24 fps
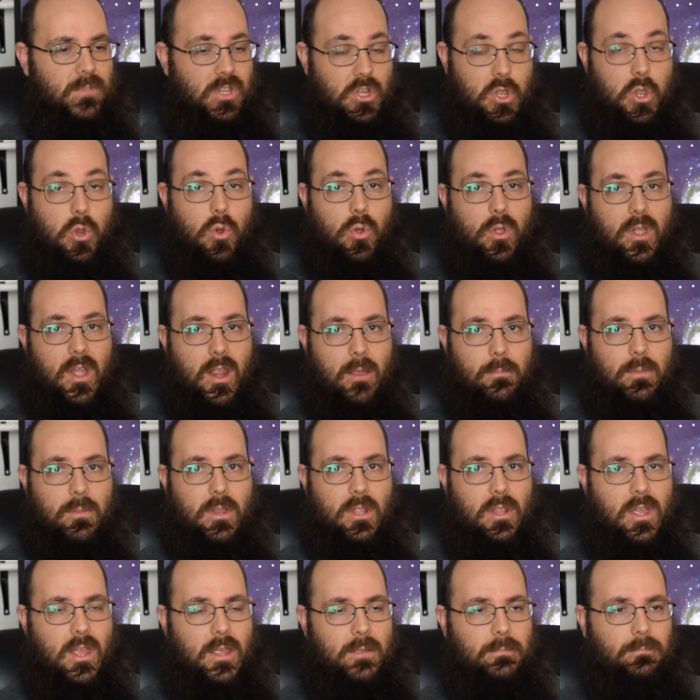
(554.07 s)
Lagoon
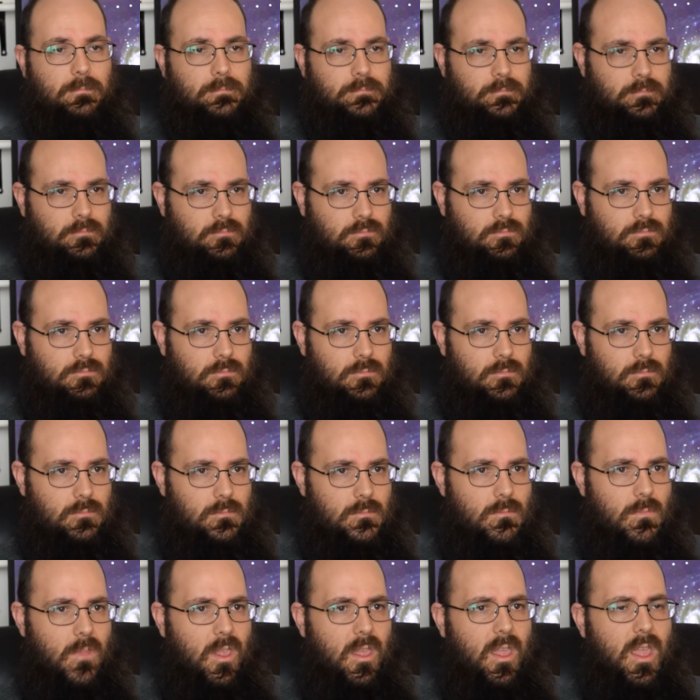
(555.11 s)
Nebula.
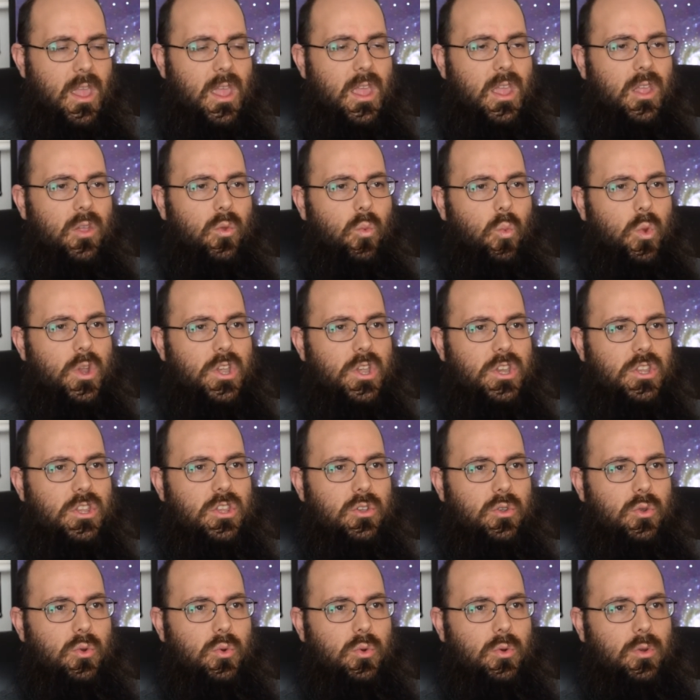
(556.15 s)
When
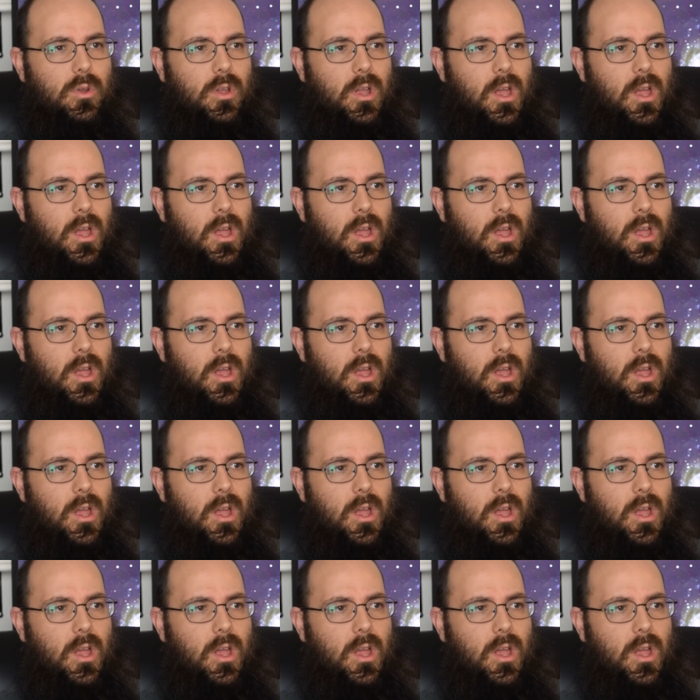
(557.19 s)
you